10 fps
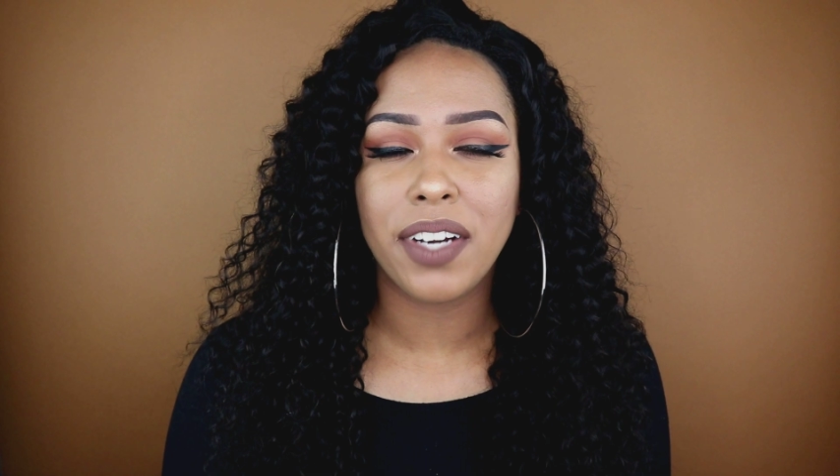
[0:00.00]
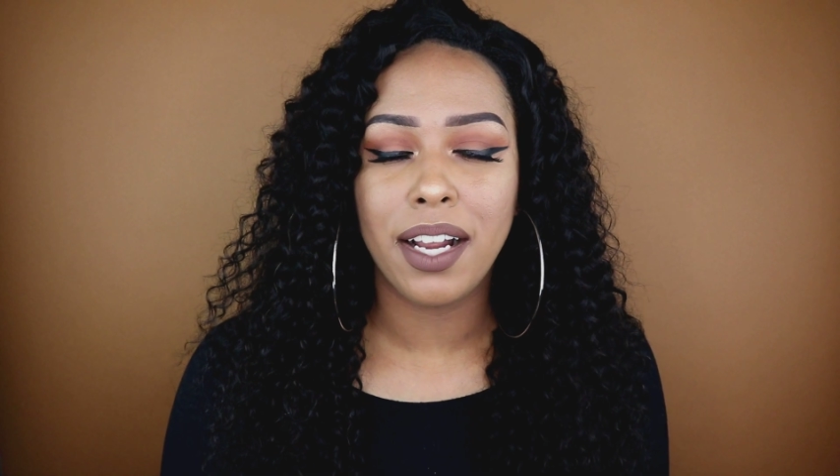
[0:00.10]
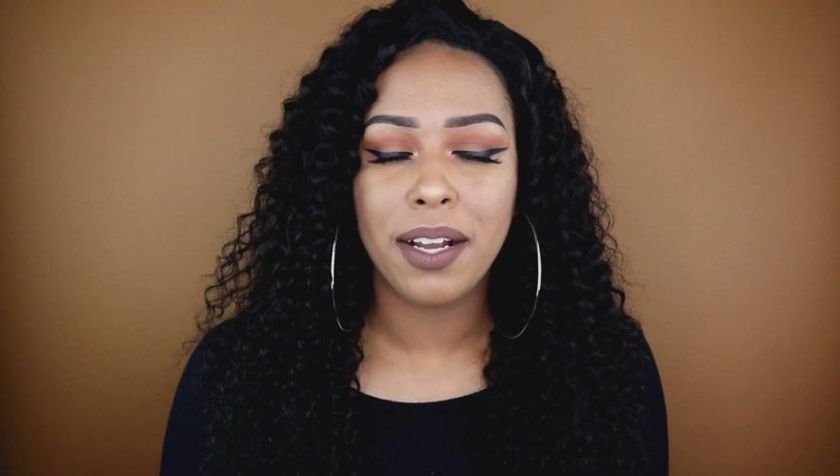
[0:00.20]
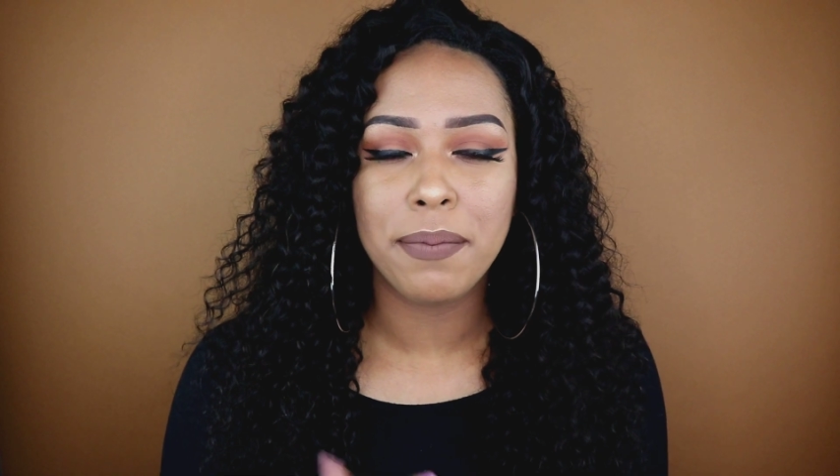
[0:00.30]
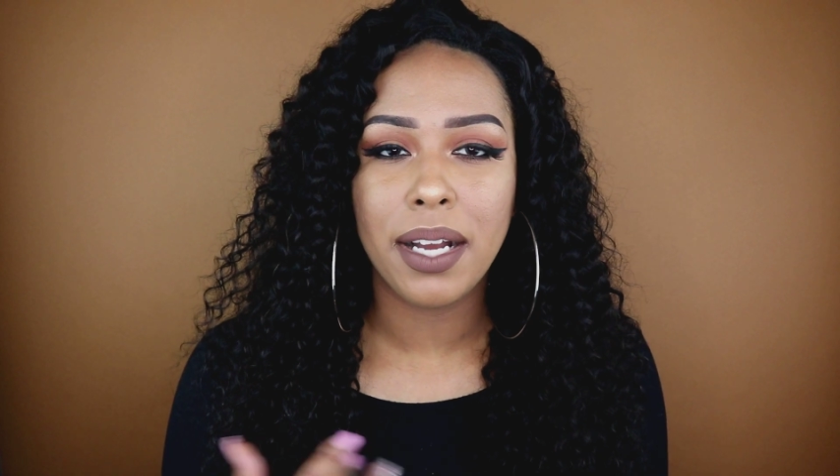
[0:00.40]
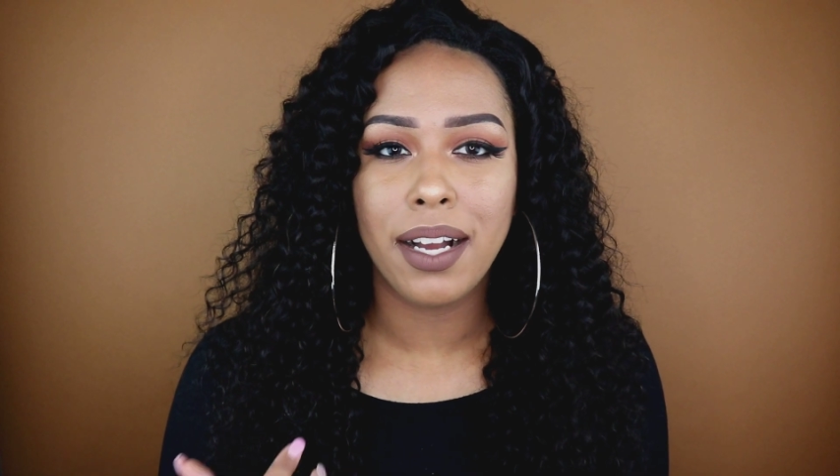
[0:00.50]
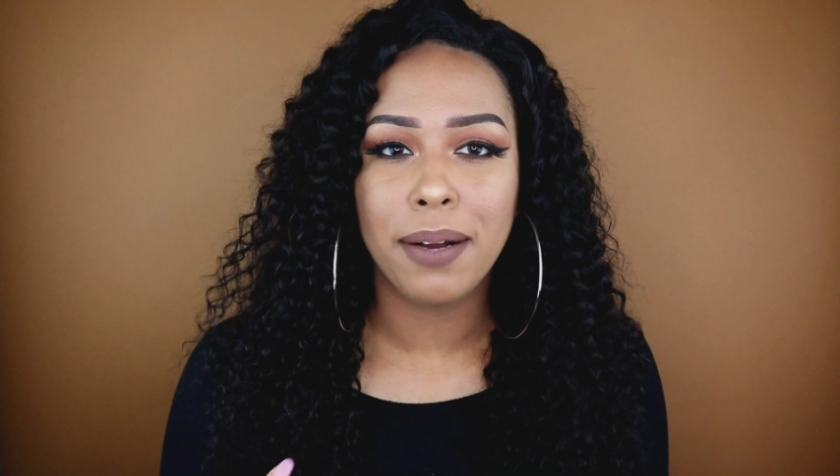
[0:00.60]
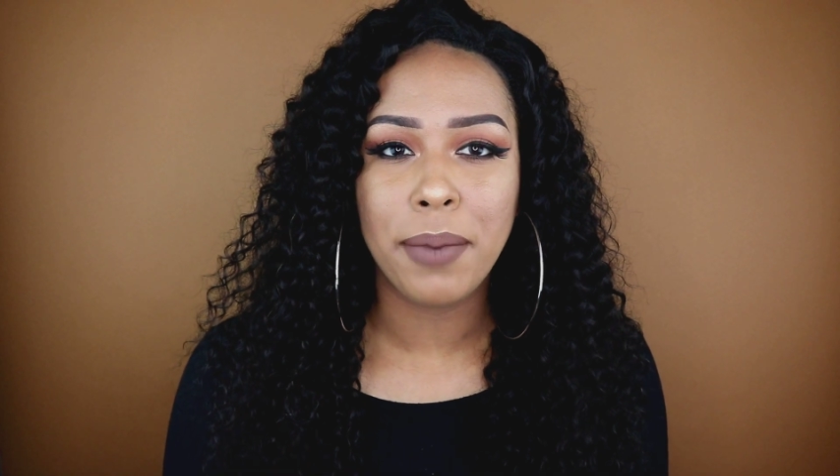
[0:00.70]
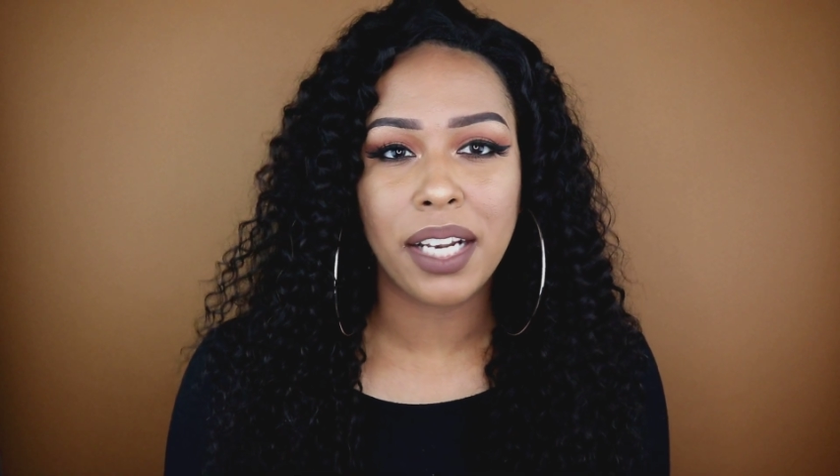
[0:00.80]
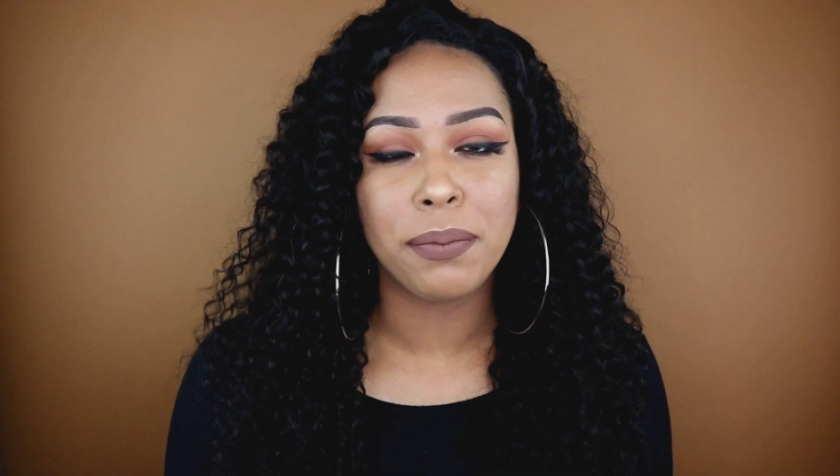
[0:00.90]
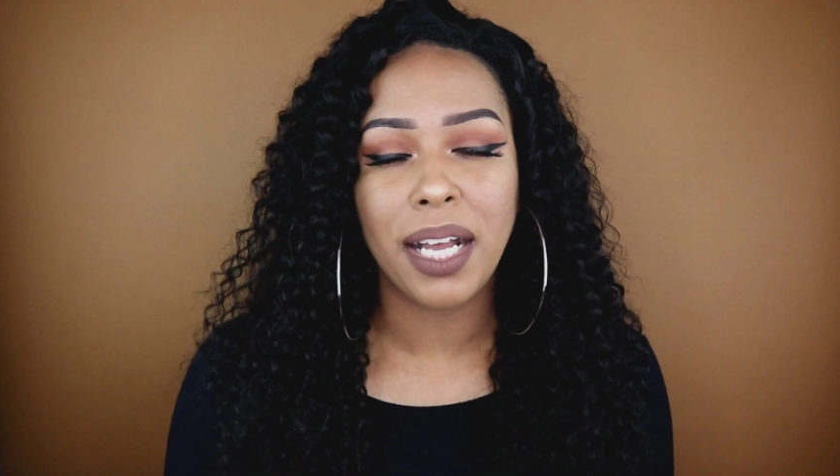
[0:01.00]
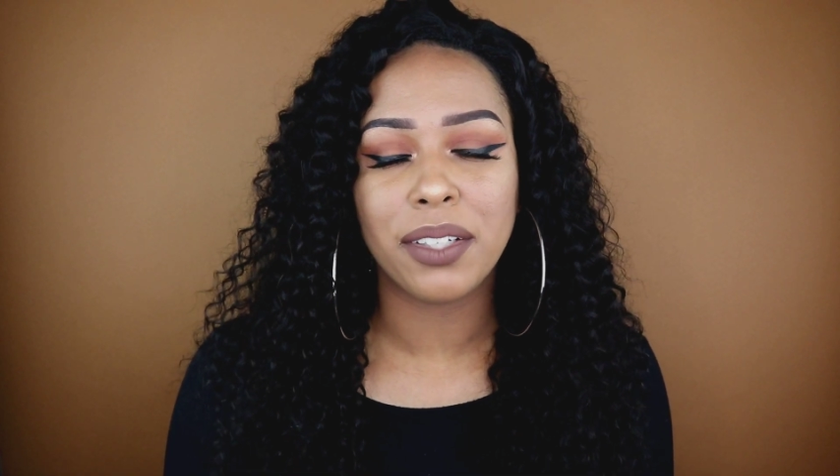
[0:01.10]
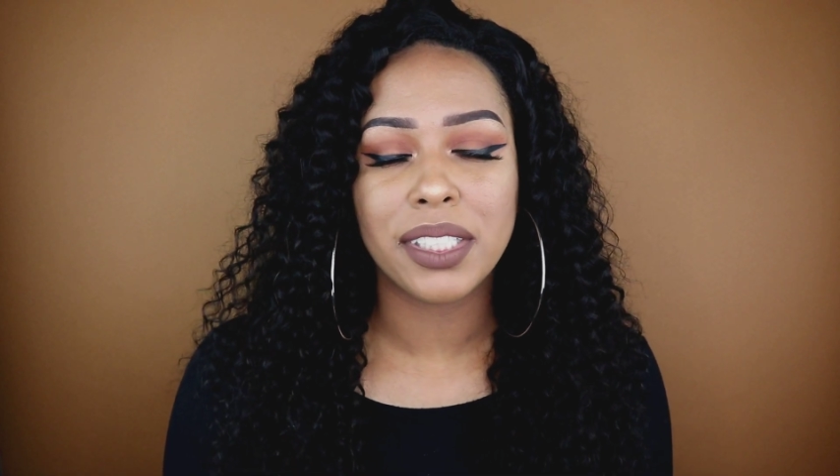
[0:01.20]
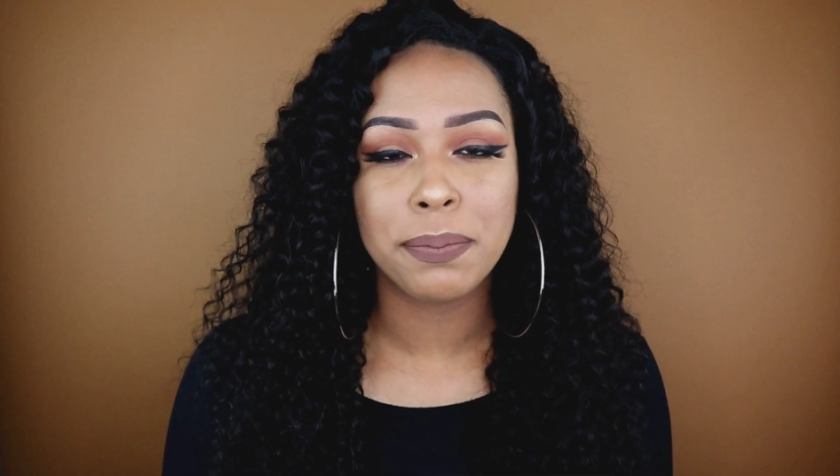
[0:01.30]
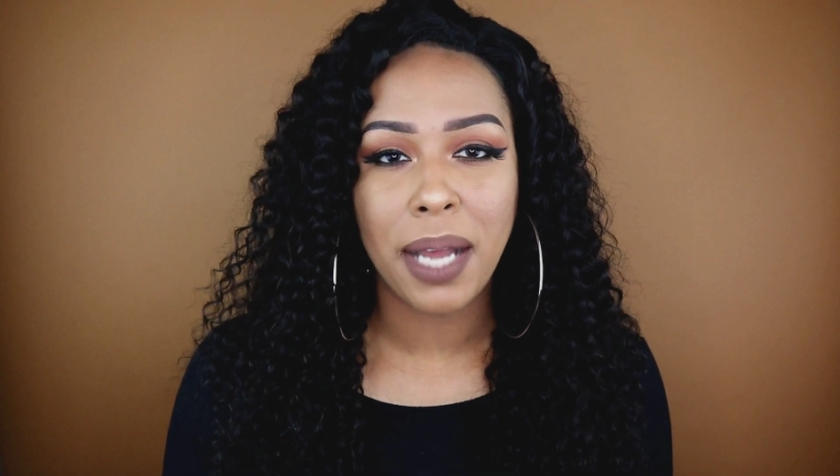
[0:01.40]
from
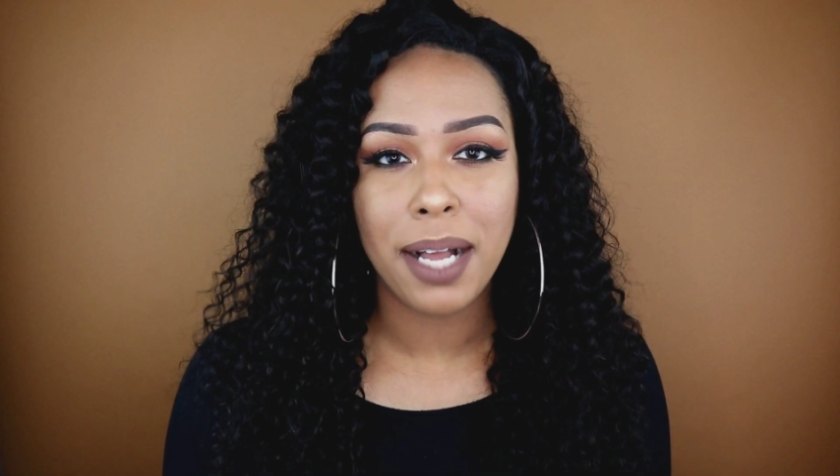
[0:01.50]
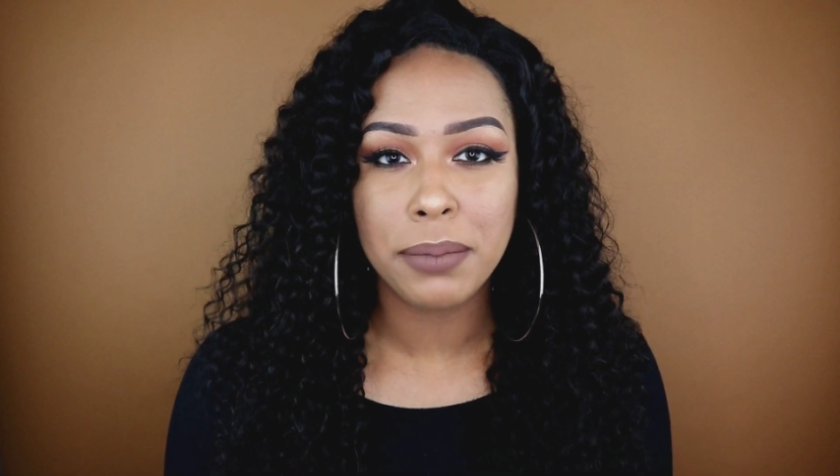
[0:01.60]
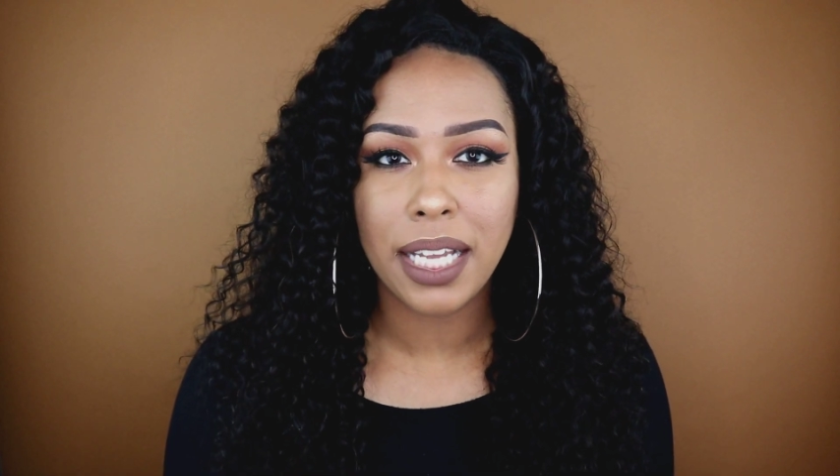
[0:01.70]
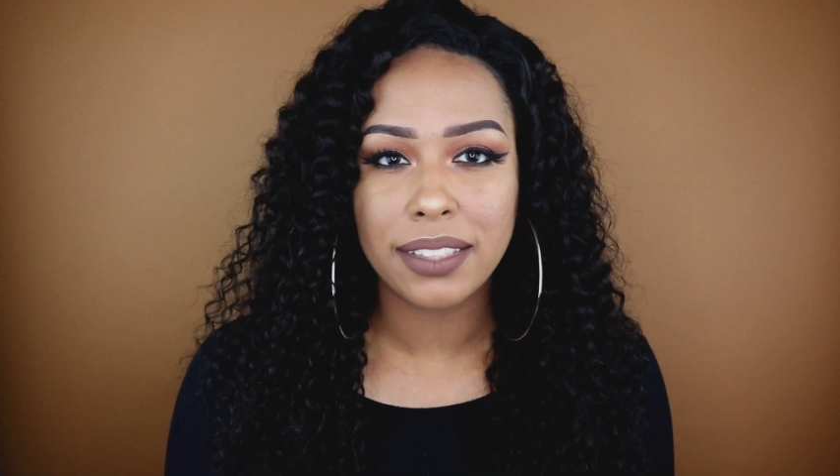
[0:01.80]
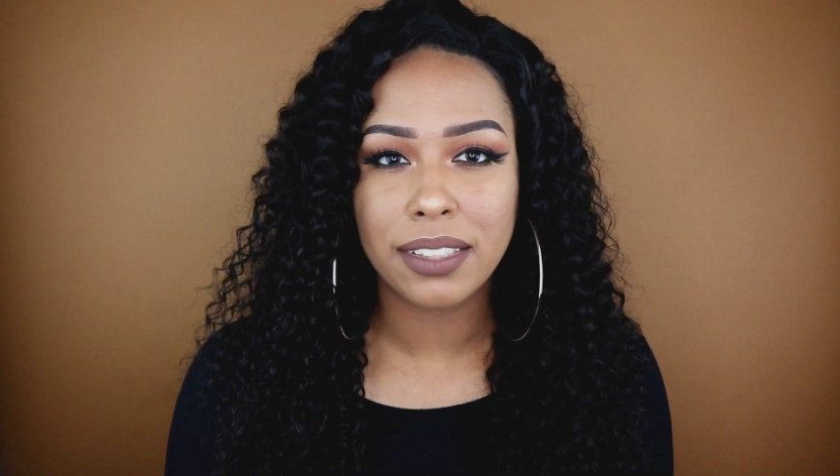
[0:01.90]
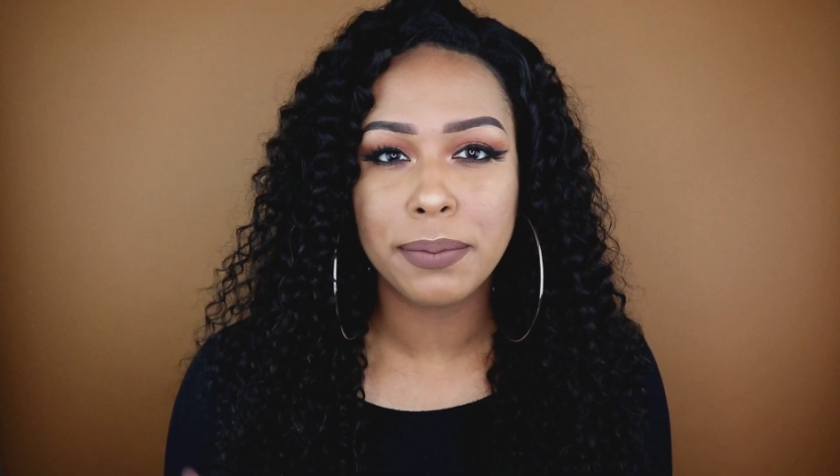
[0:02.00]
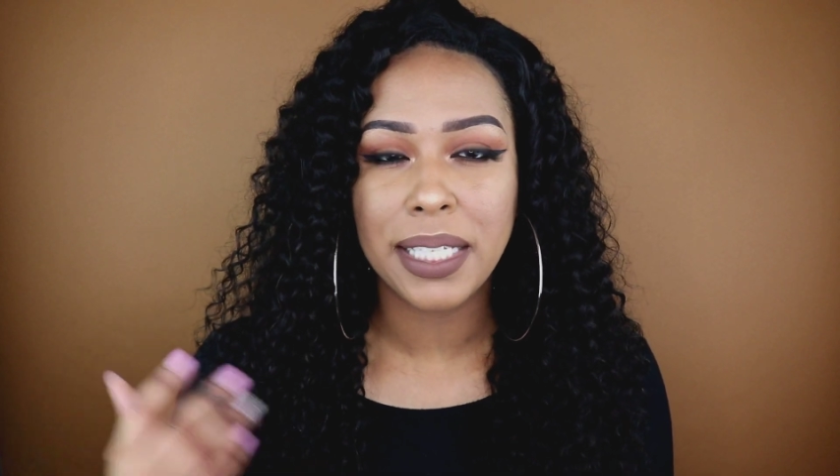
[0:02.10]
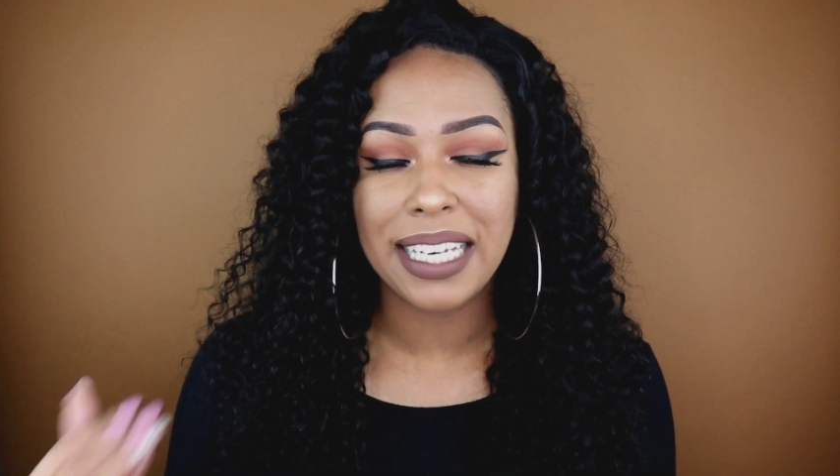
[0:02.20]
Model is Pop Blossom,